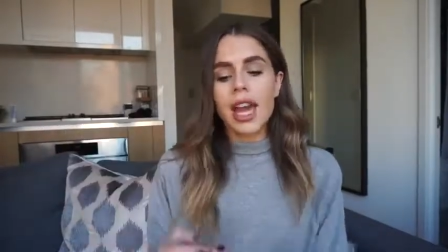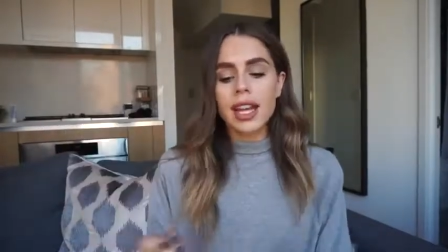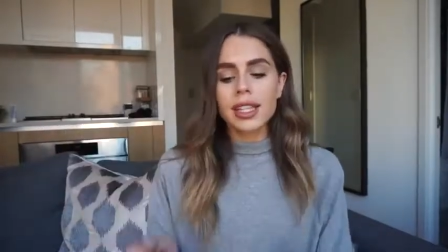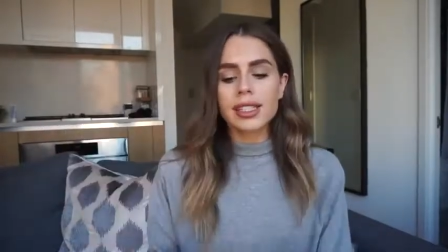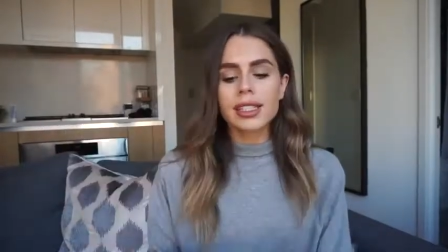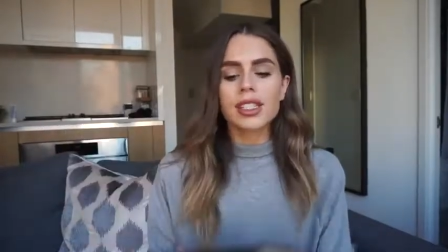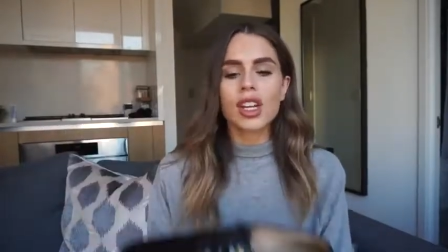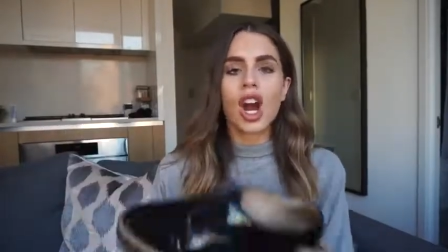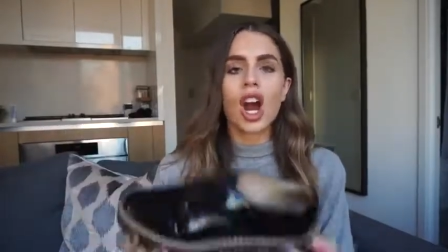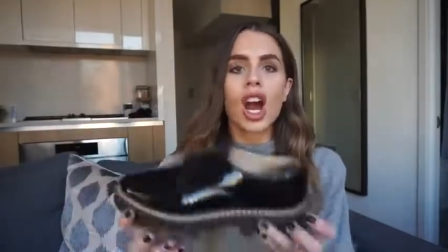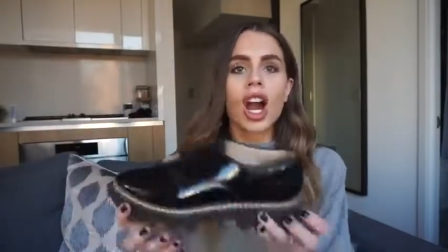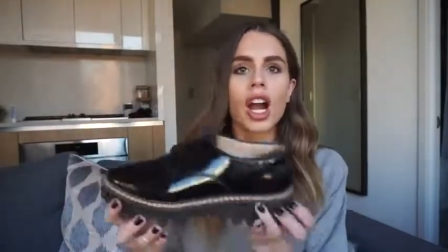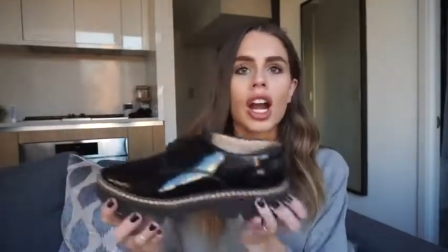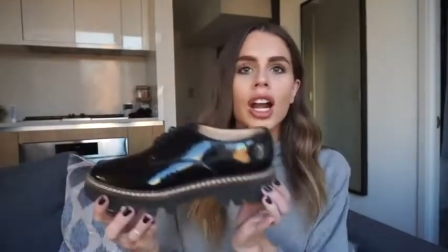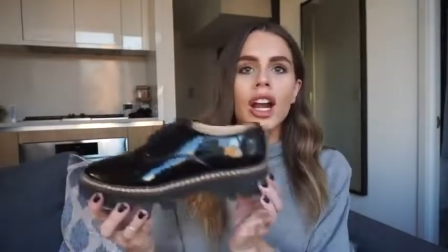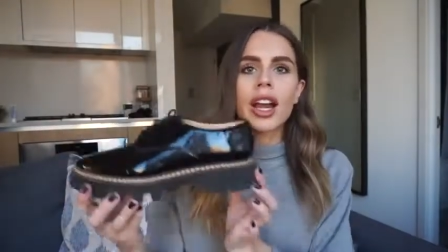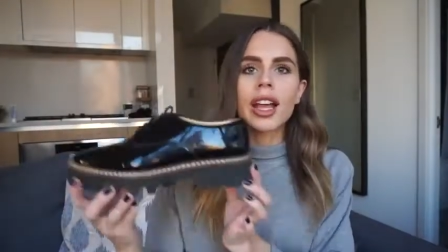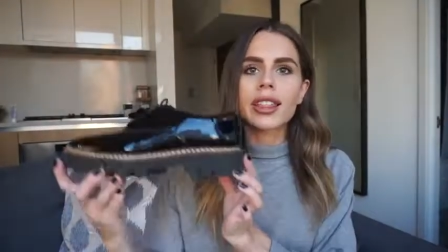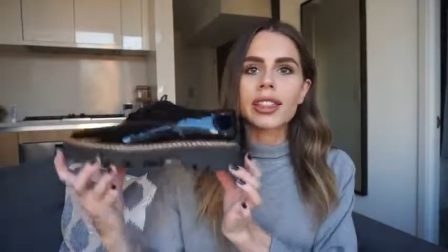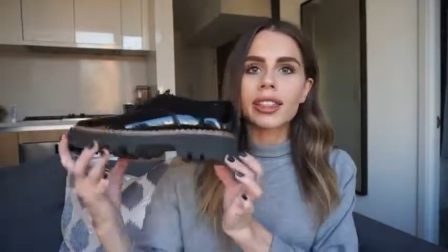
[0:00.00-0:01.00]
Next
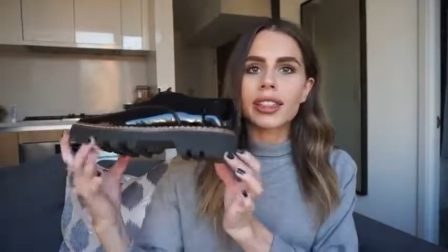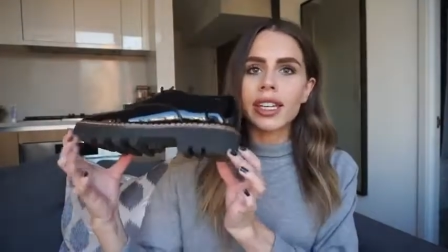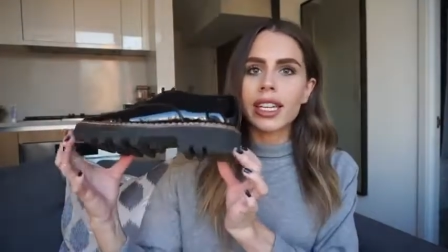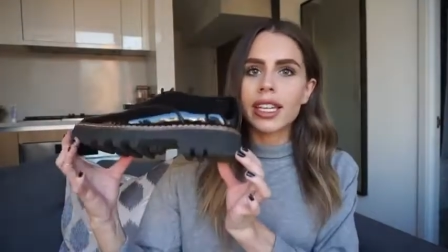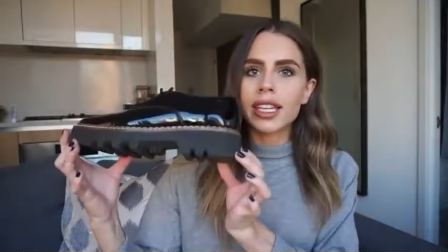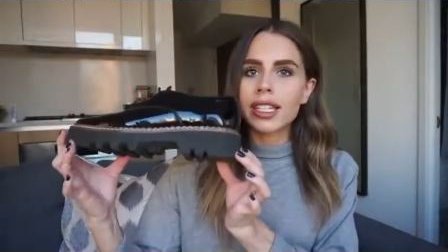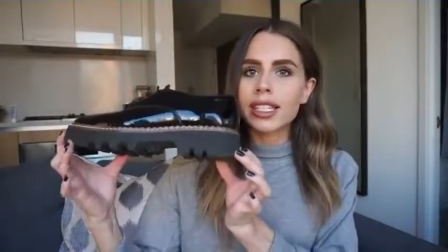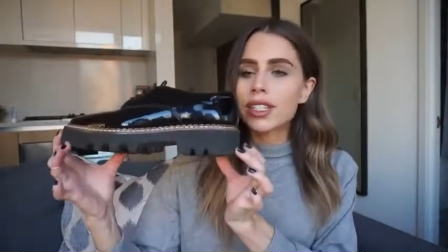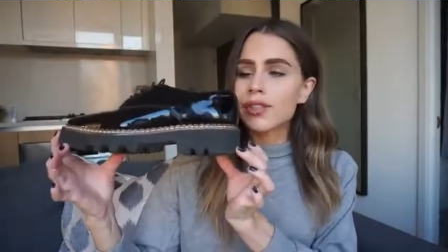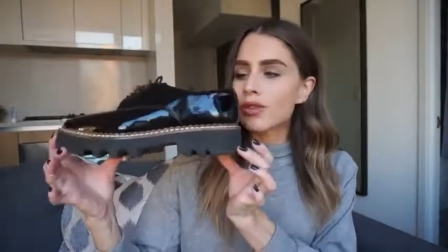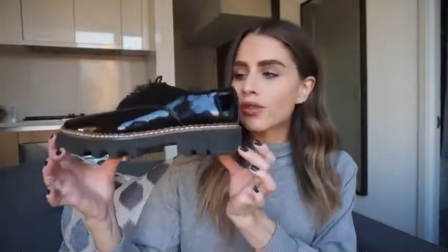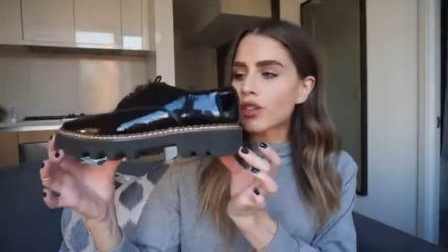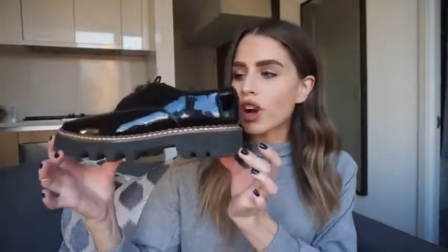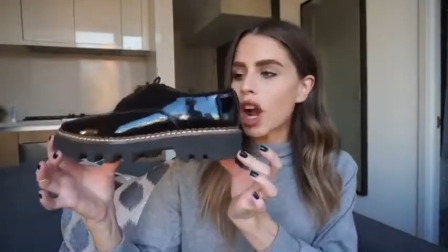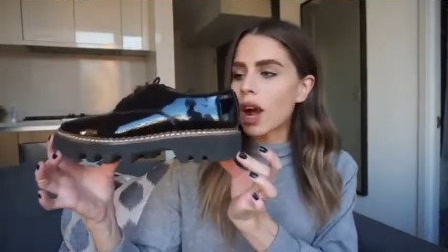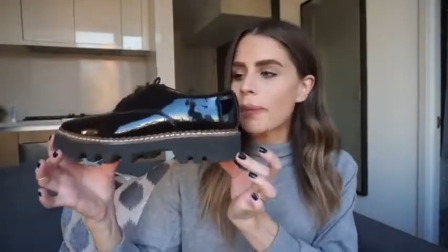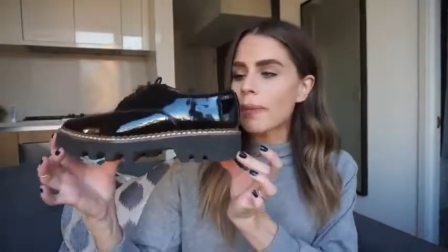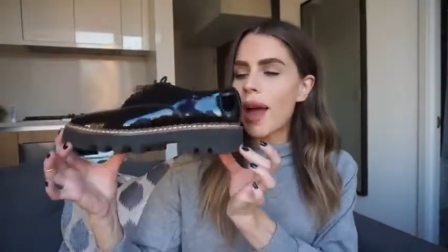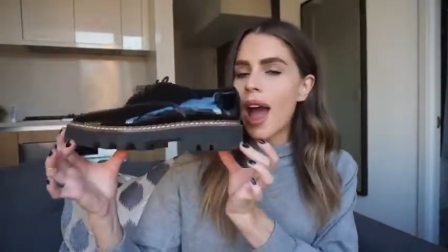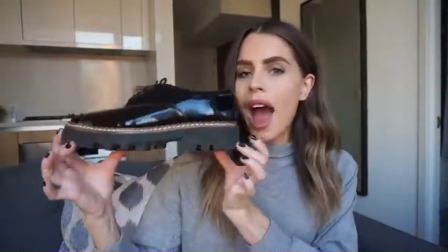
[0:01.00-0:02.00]
are these
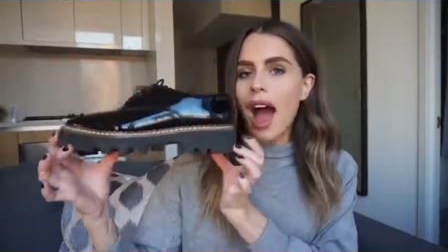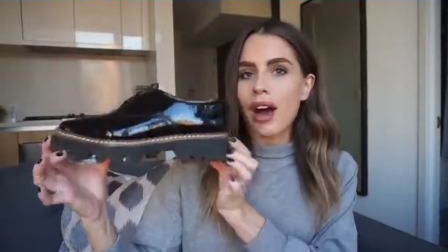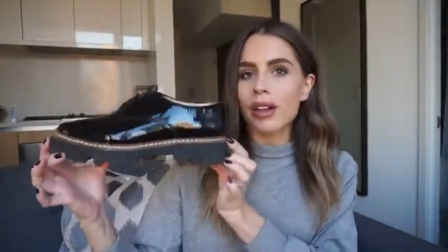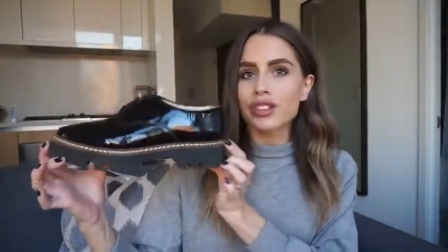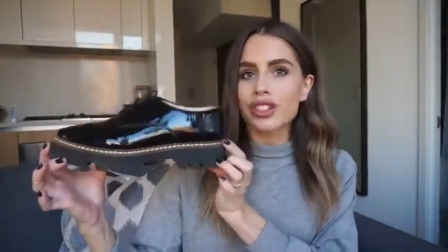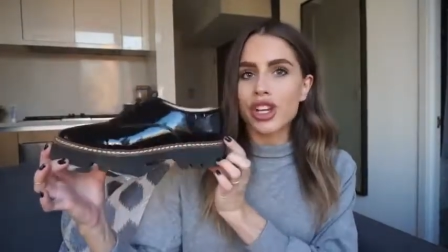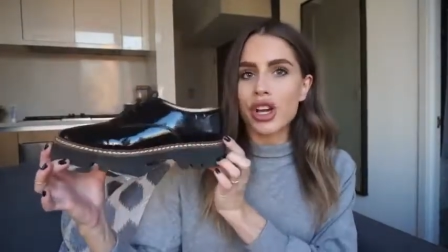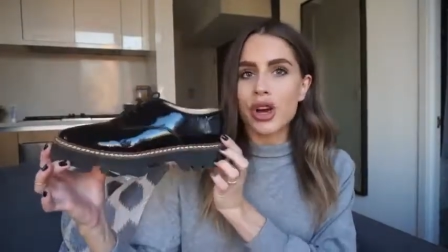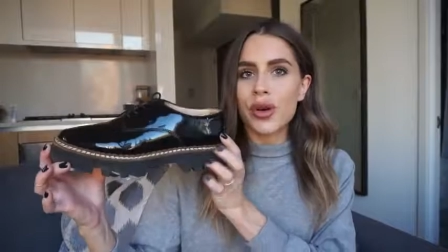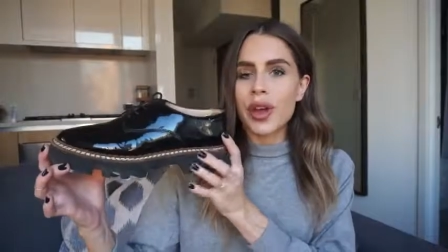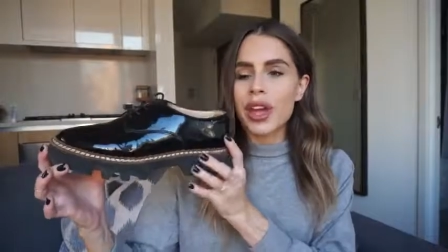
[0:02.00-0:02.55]
from Aldo.